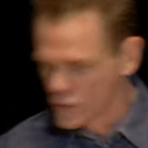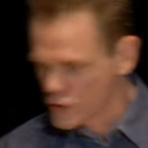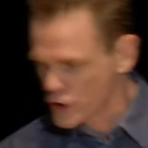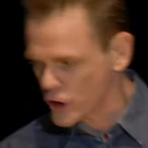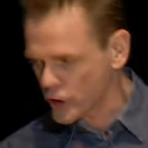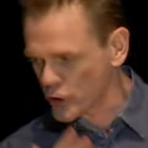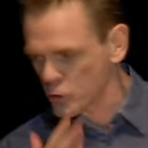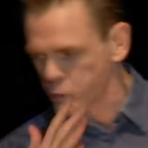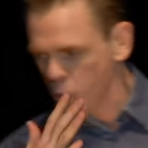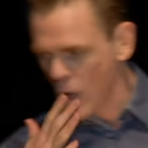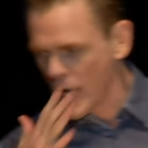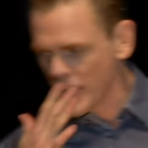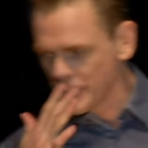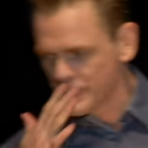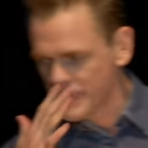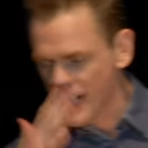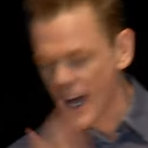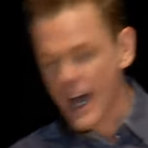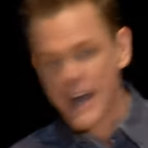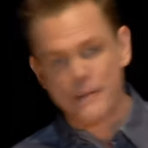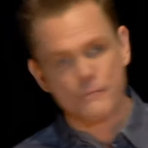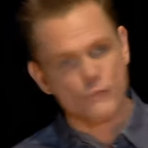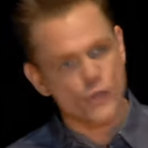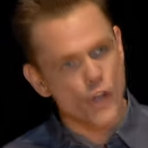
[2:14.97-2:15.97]
Just one
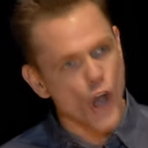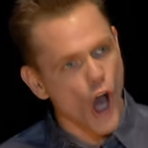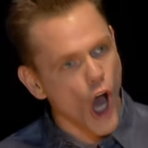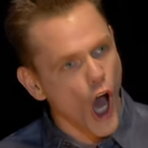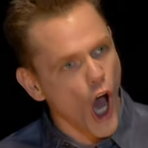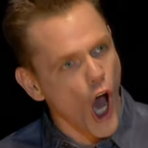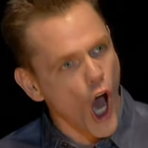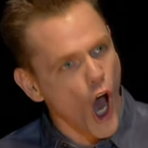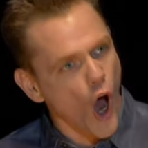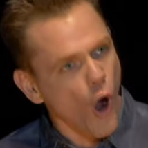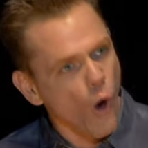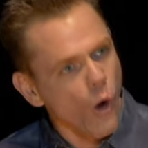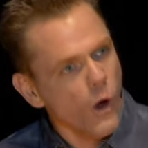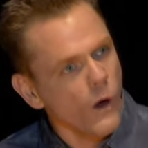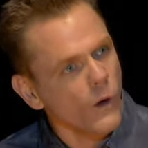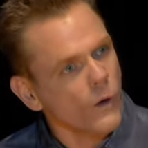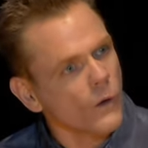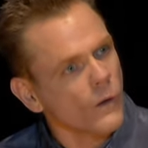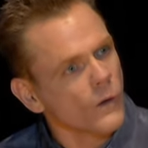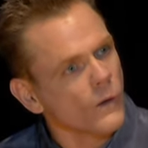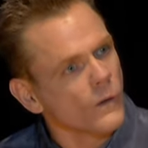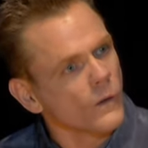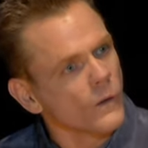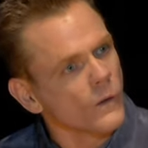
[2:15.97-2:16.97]
time, no.